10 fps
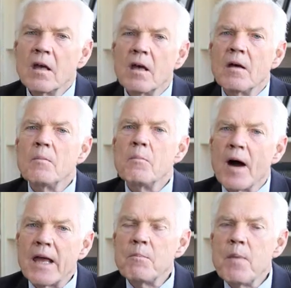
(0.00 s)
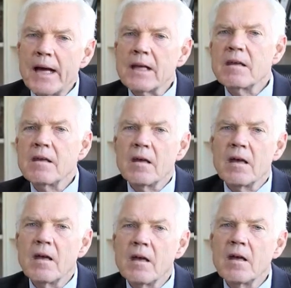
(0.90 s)
buyback
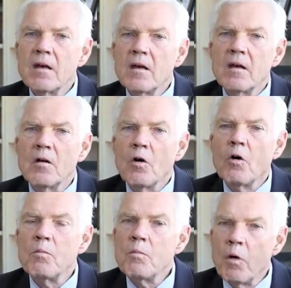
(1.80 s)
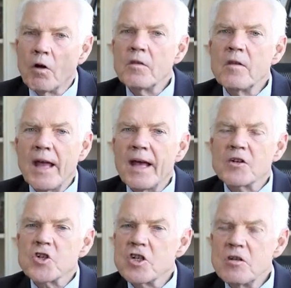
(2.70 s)
of bond
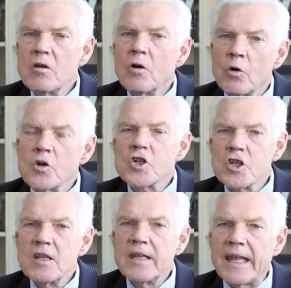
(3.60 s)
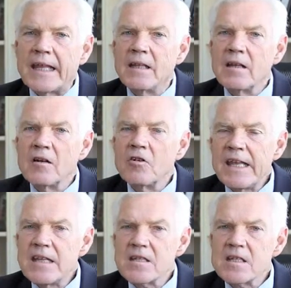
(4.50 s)
auction in
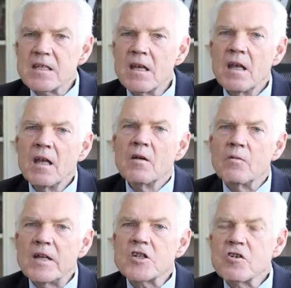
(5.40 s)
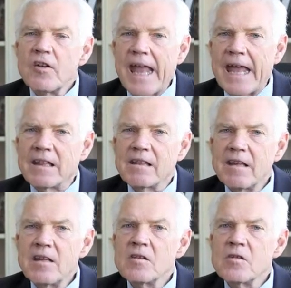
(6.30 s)
Greece, which
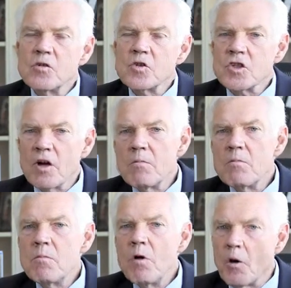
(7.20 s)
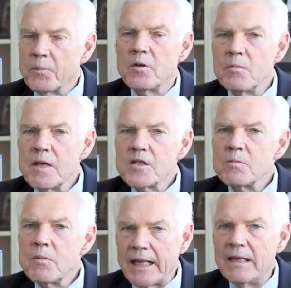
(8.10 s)
created some
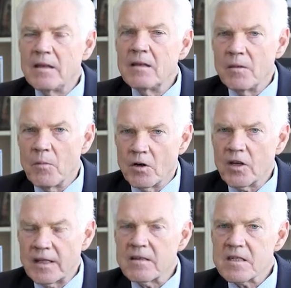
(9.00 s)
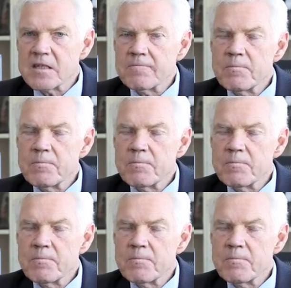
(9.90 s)
optimism in the market.